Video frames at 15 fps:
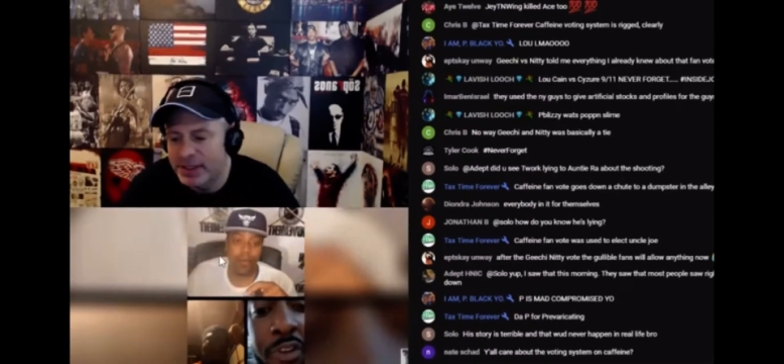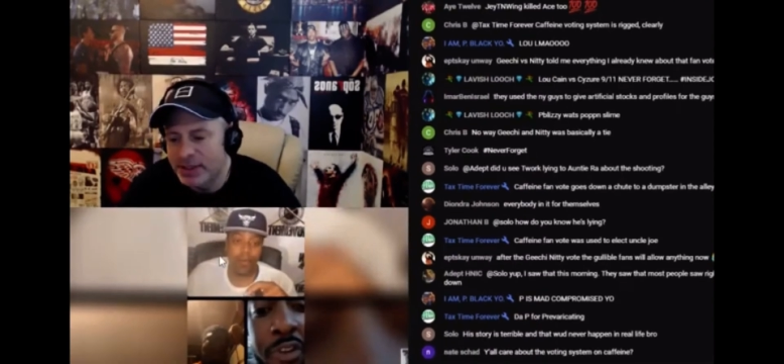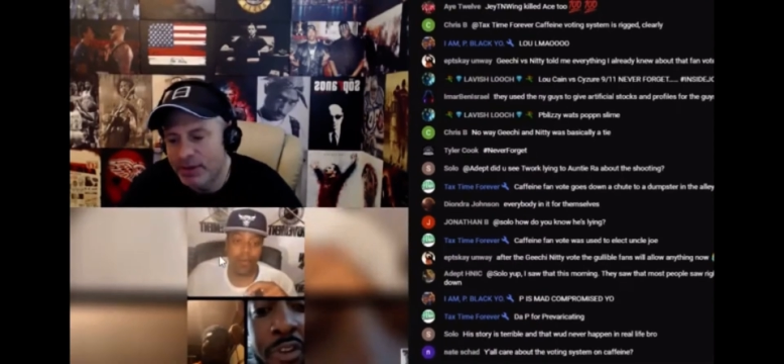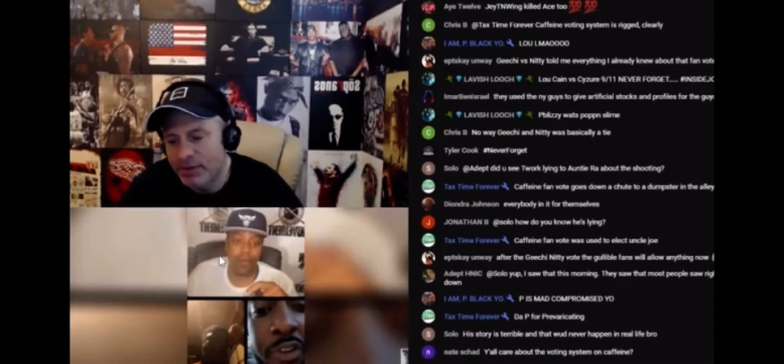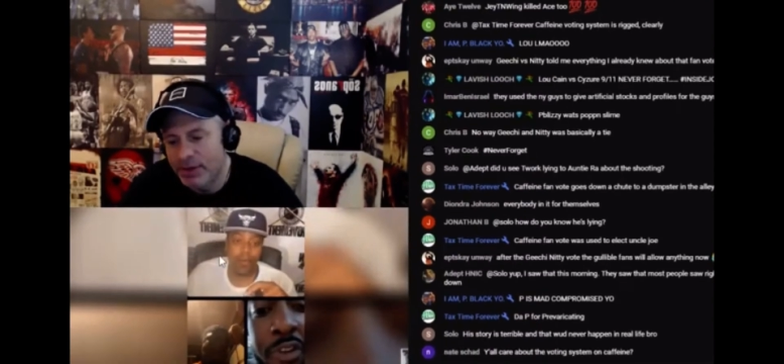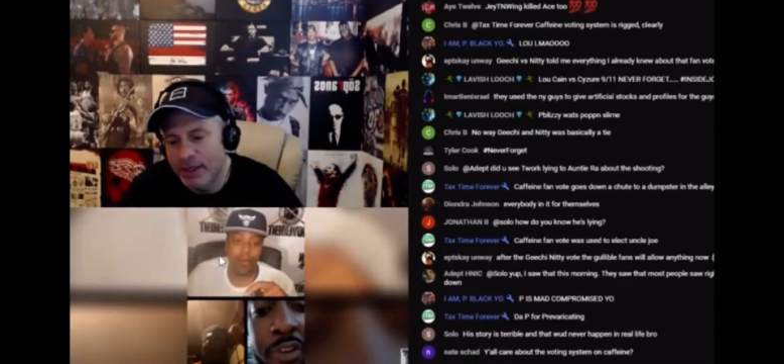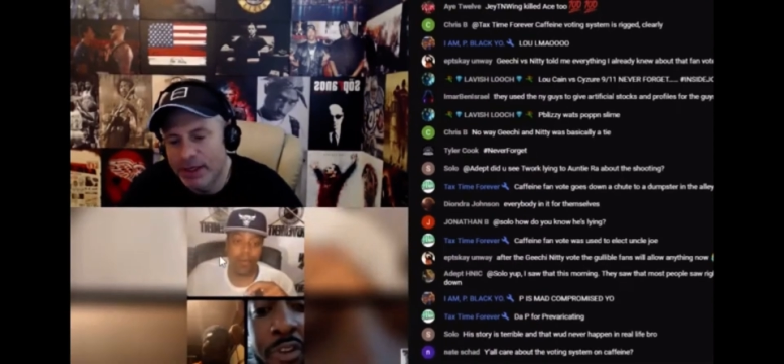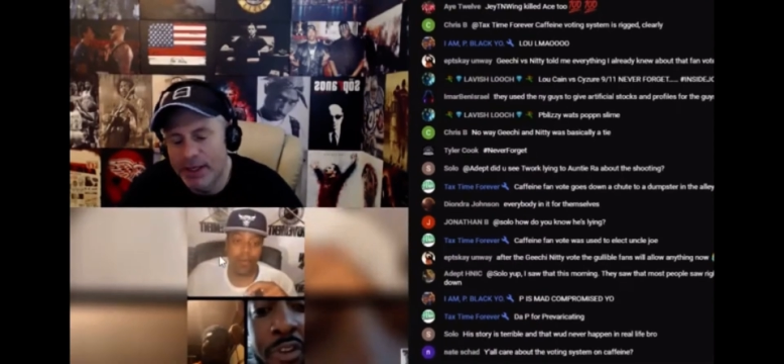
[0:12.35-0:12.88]

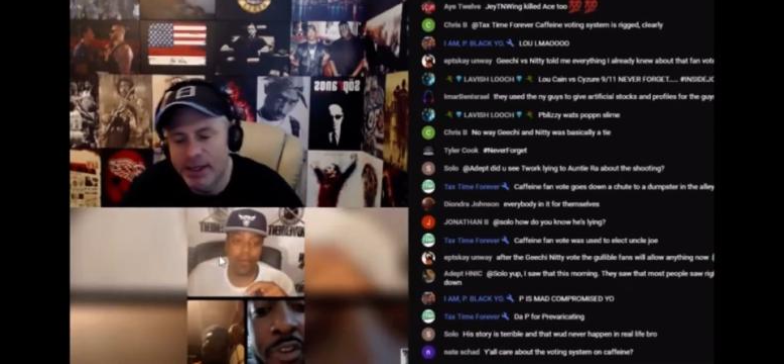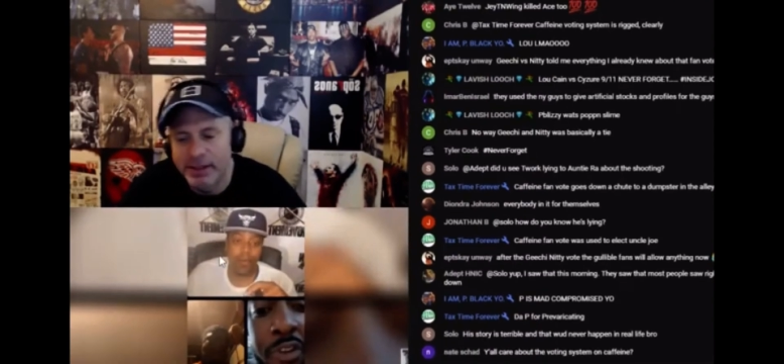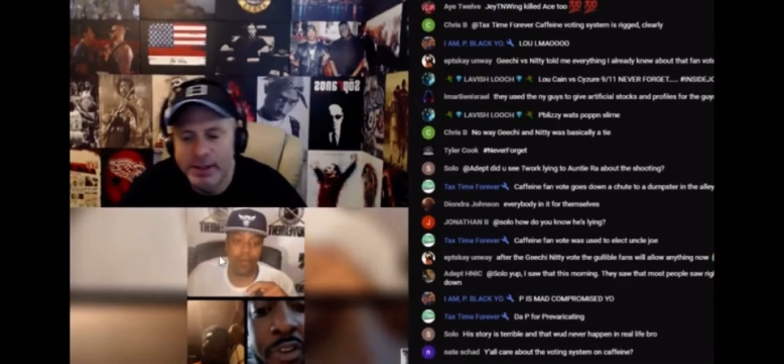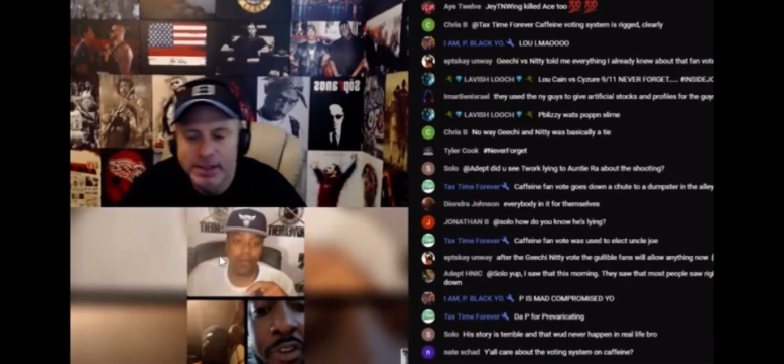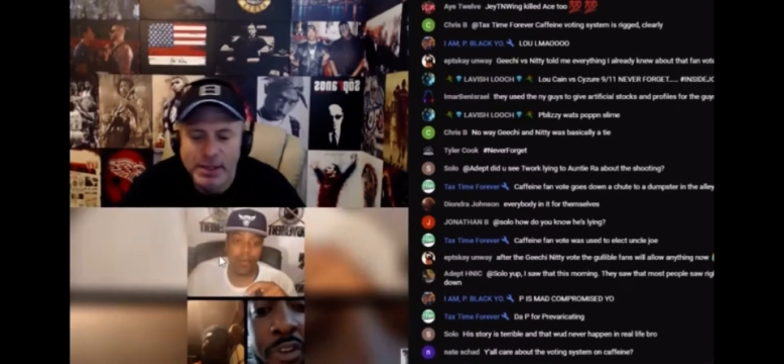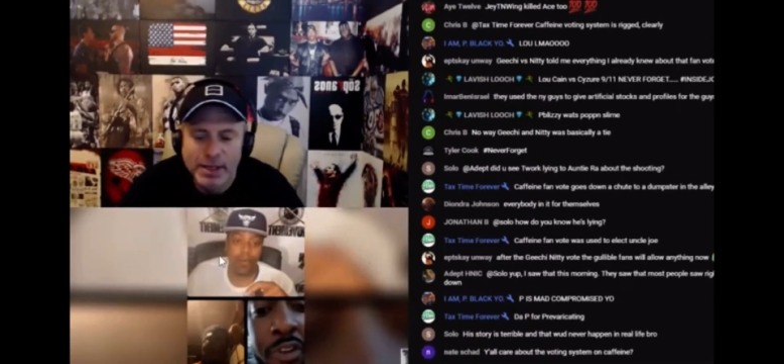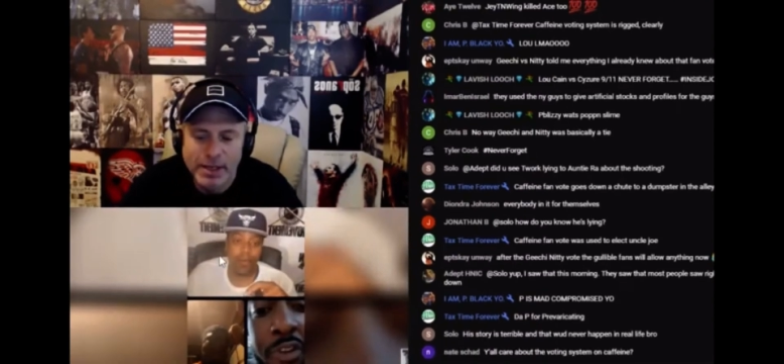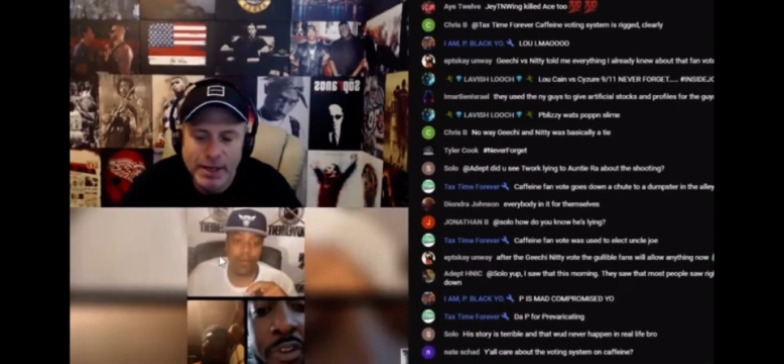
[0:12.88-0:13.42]
going
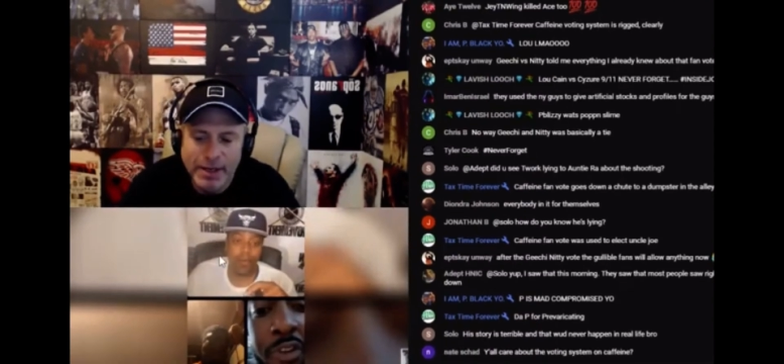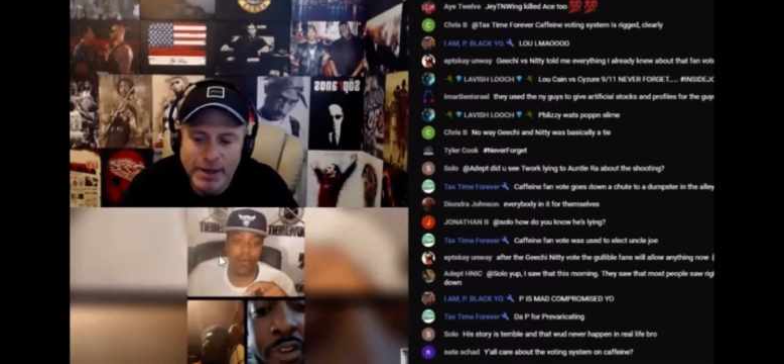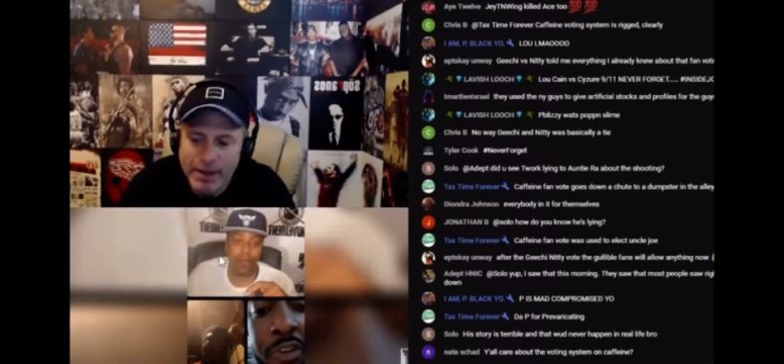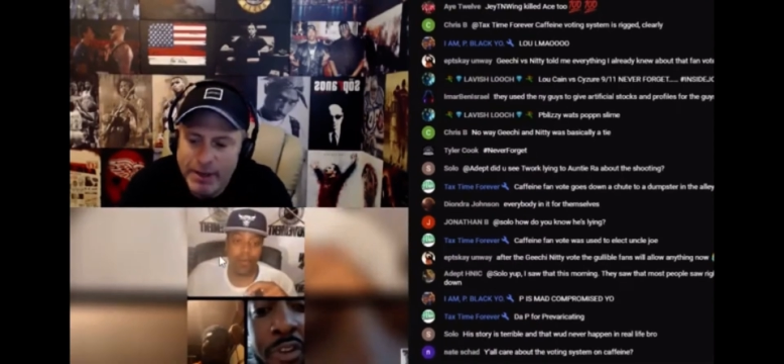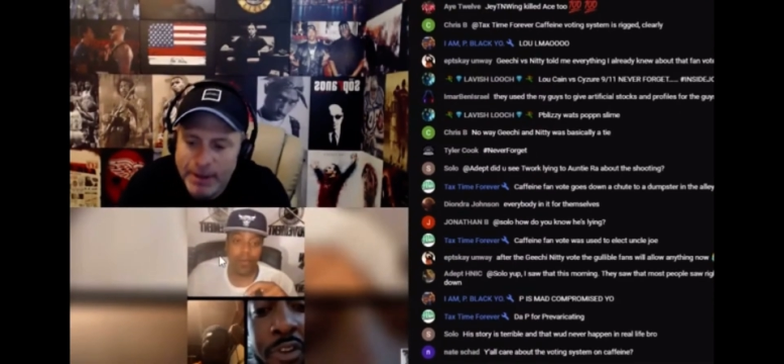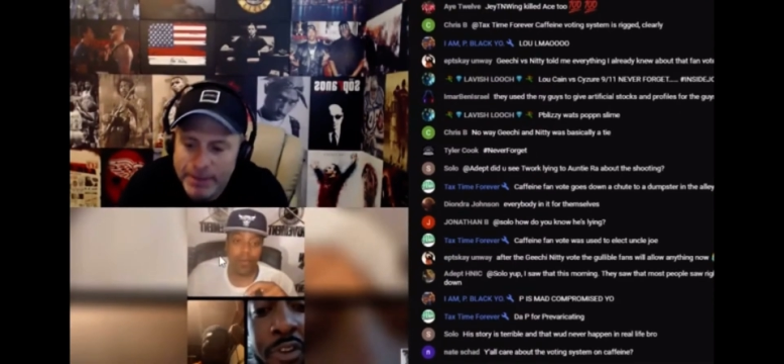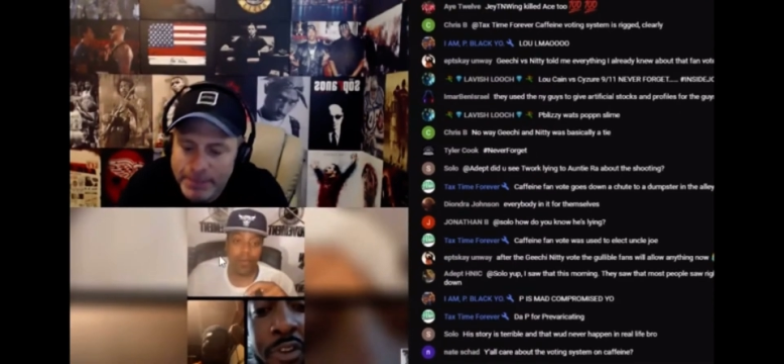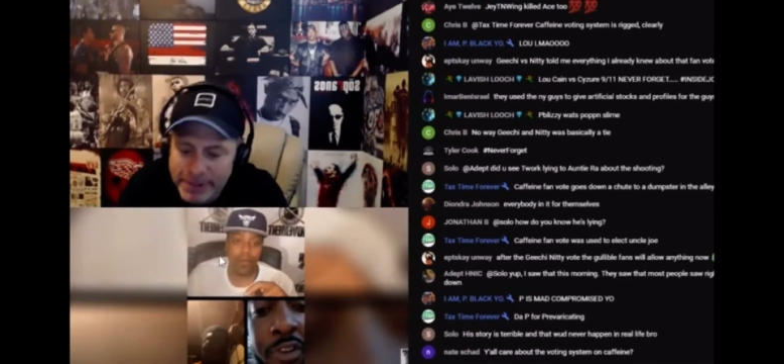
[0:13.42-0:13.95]
on.